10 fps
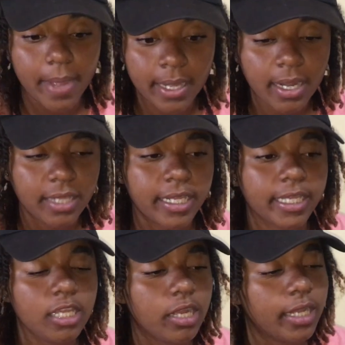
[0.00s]
man? And like,
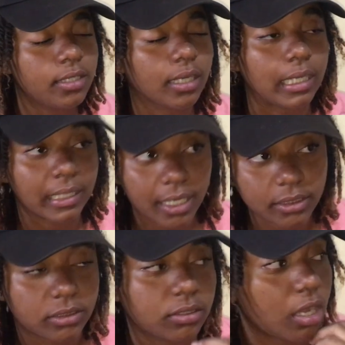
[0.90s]
he kind of
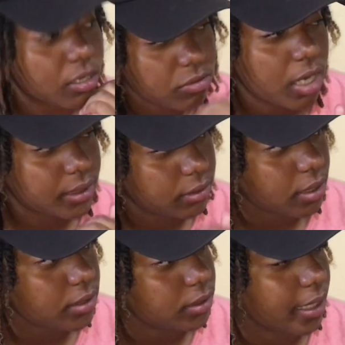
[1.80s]
glanced across at
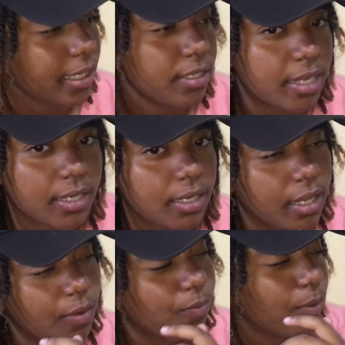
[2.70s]
us, like he kind of
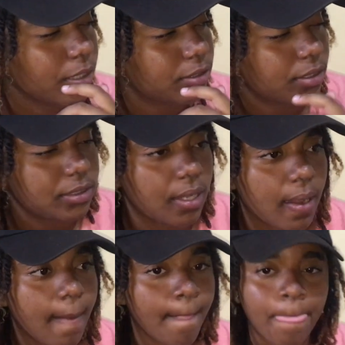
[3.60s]
like watch us,
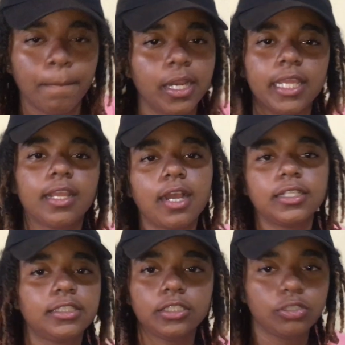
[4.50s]
but like he
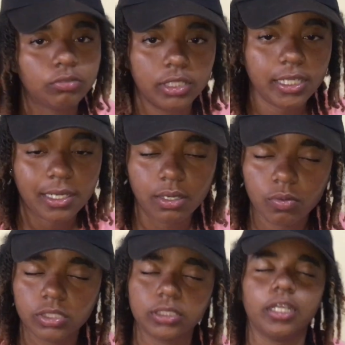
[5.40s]
continued running, and I was